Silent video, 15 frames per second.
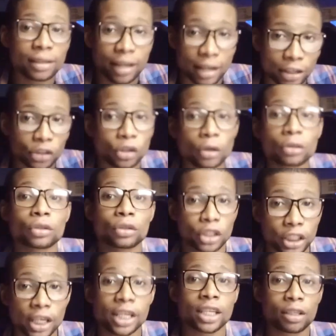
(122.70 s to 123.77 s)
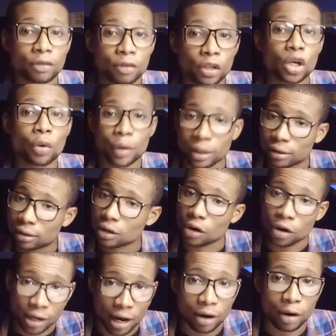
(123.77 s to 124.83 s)
ensure to share this video with
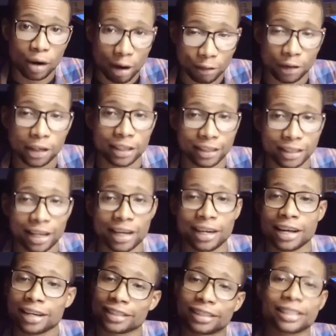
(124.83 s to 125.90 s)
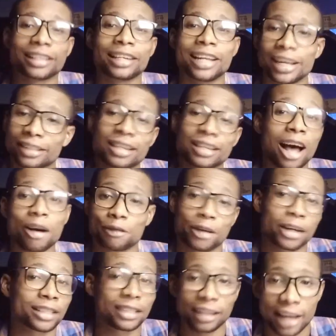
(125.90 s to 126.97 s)
other graphic designers. Let's
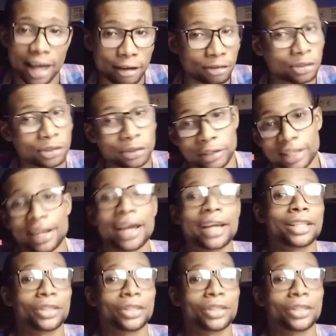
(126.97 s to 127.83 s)
affect lives together in